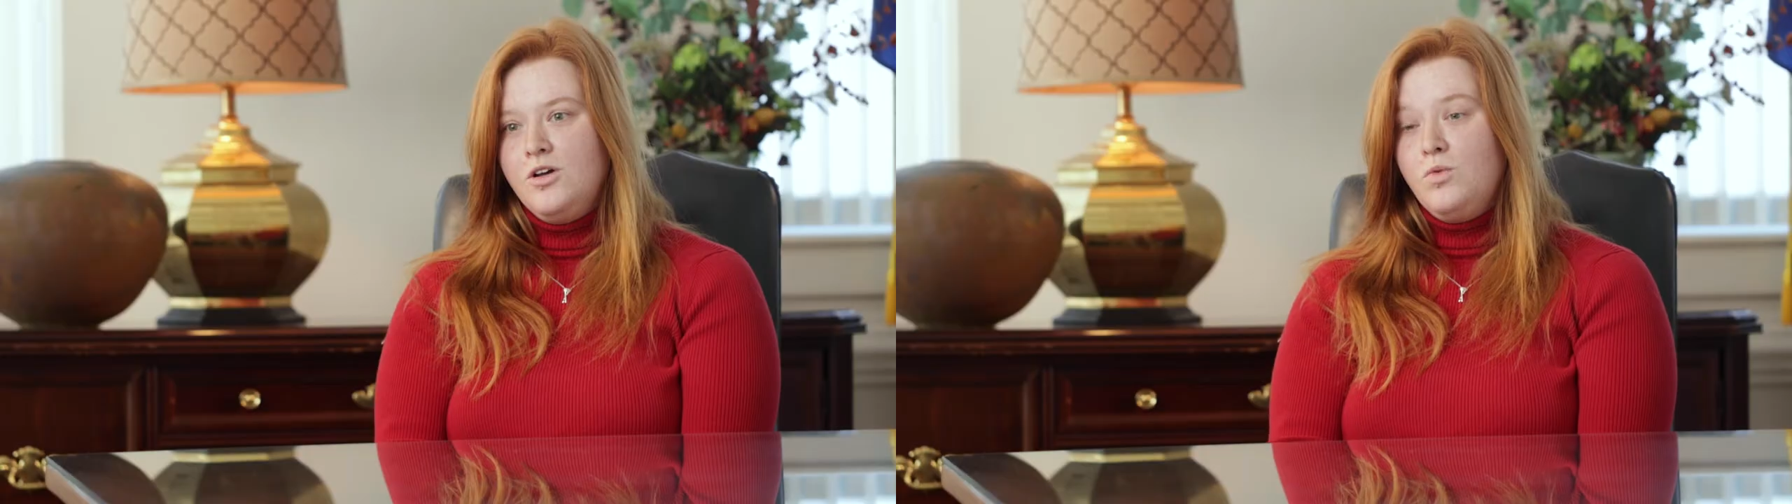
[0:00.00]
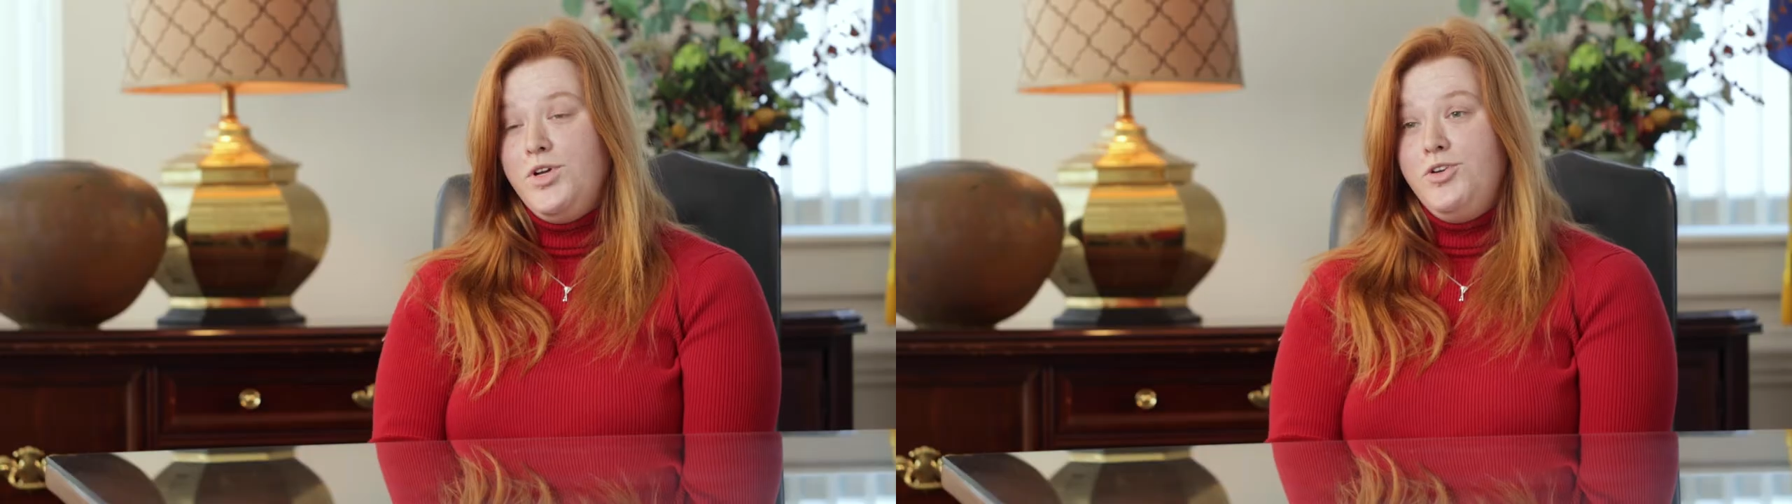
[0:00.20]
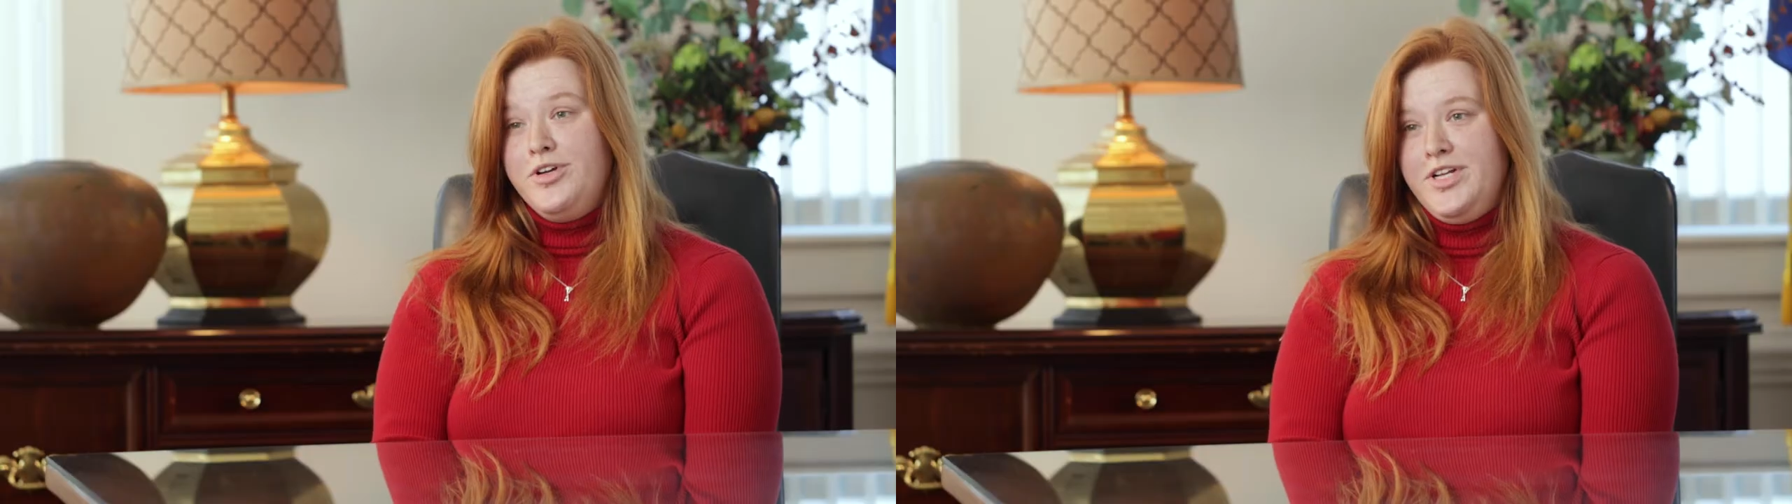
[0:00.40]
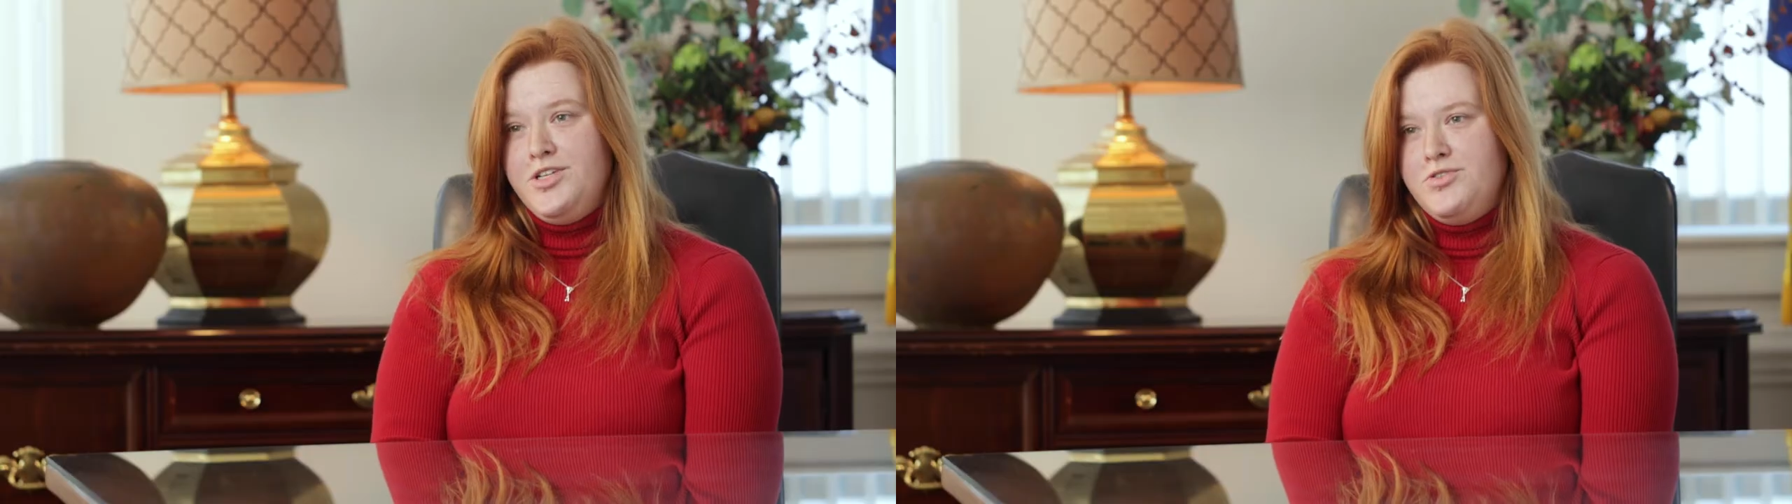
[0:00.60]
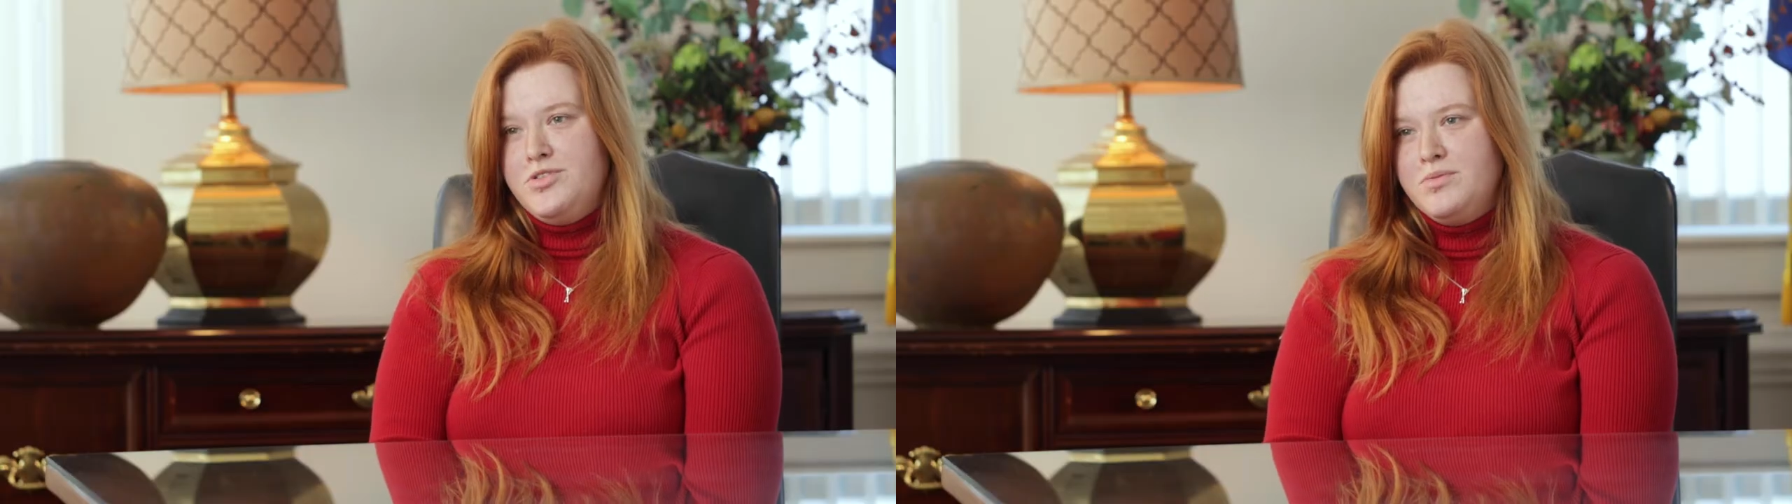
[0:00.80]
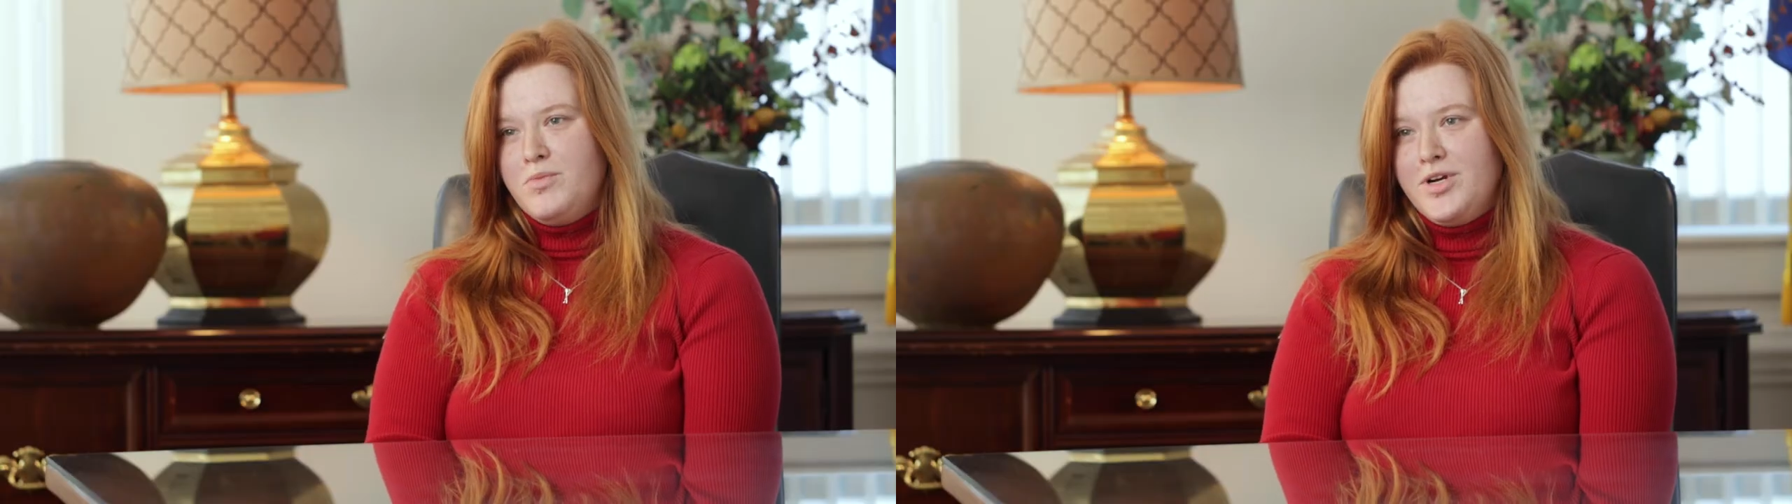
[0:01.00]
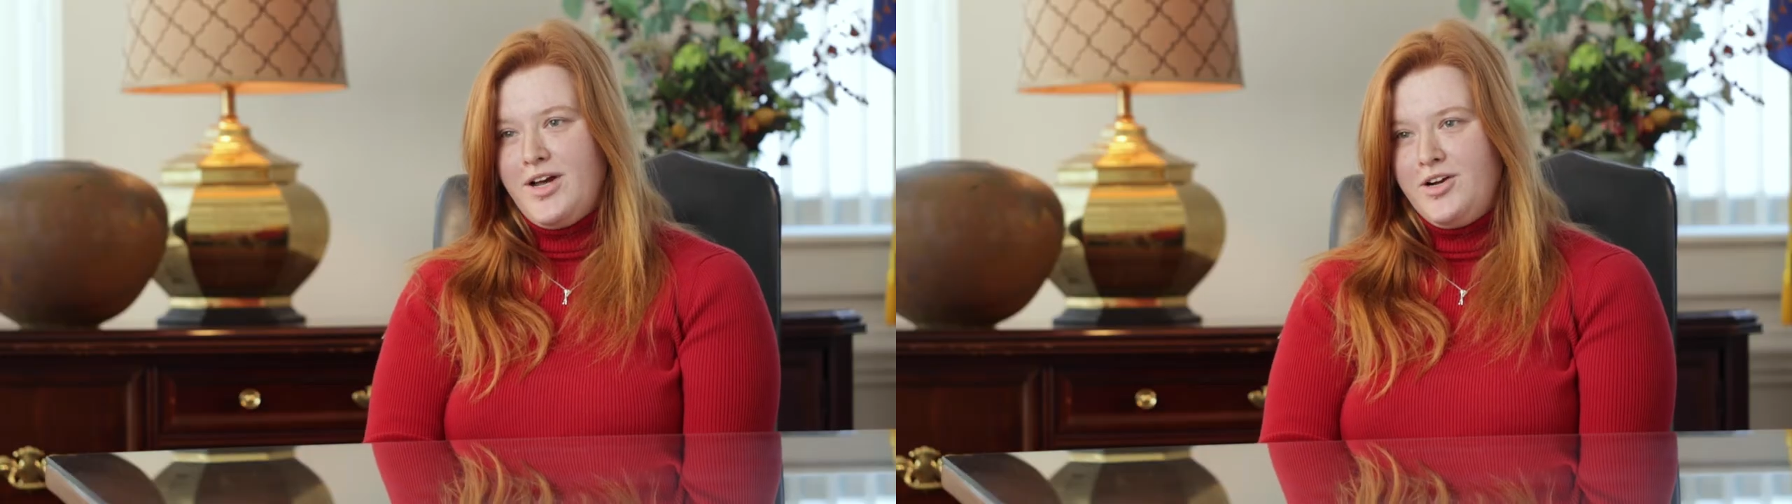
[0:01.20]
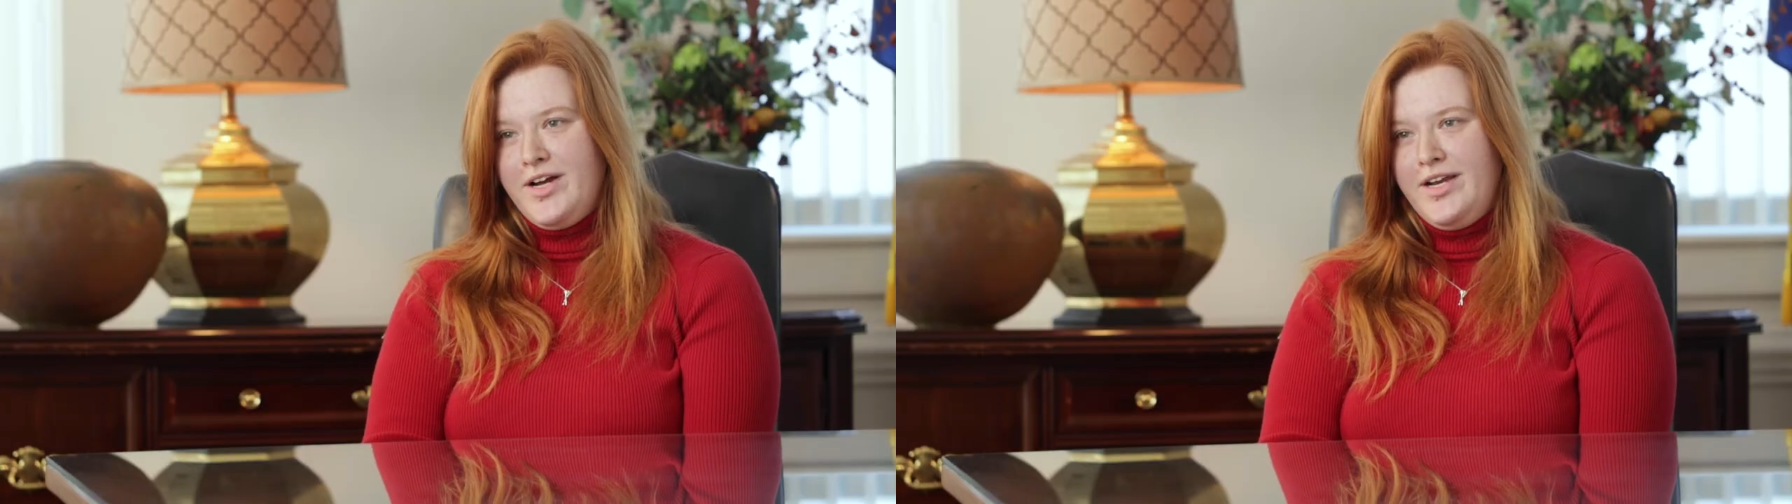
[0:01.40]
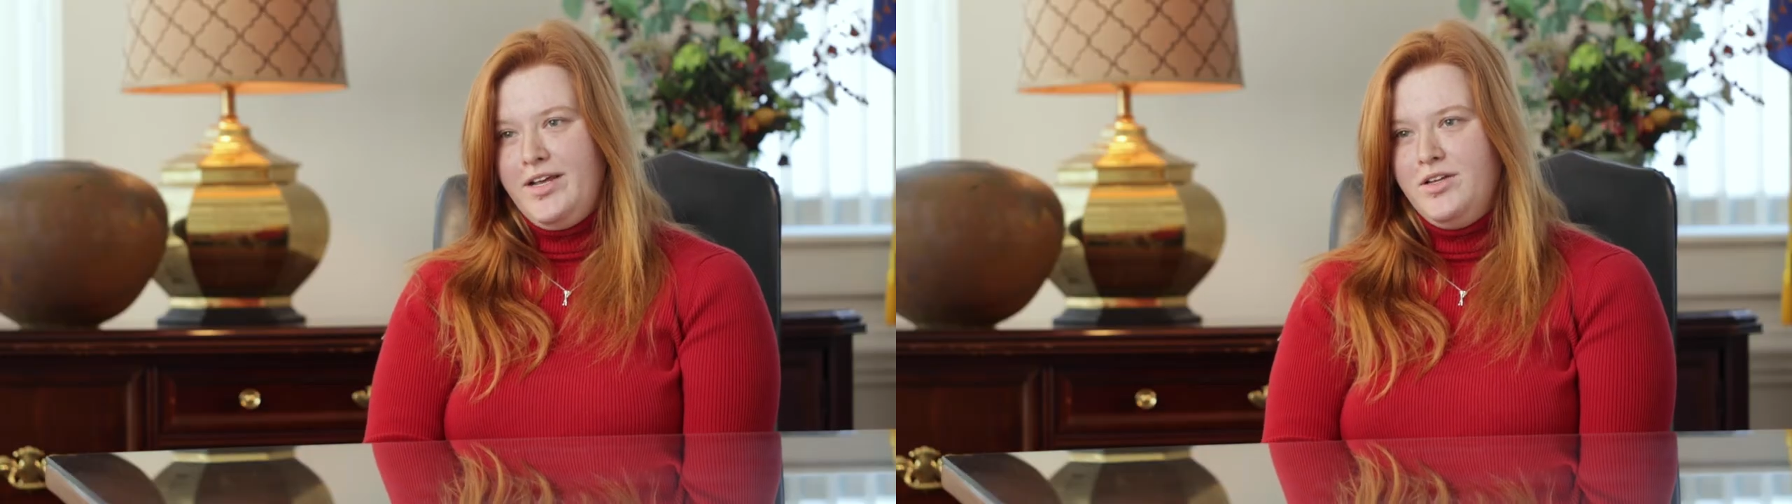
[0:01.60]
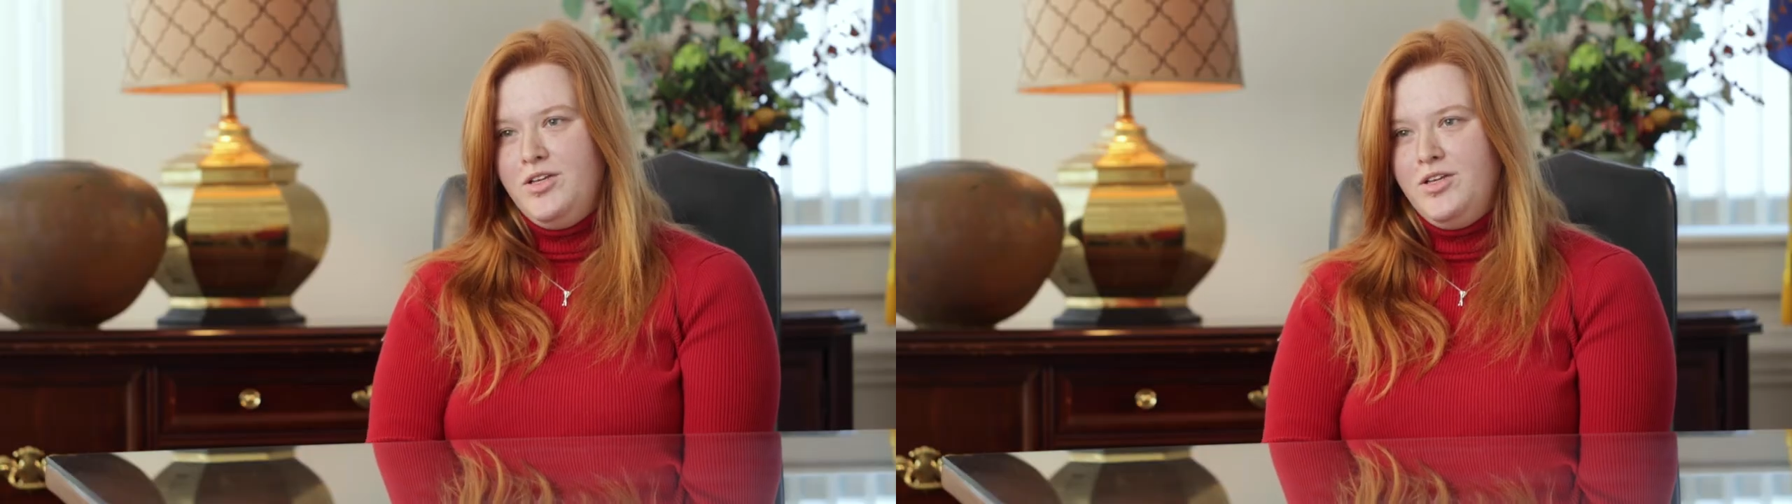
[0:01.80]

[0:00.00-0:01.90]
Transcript: We do credentials. We're non-credit.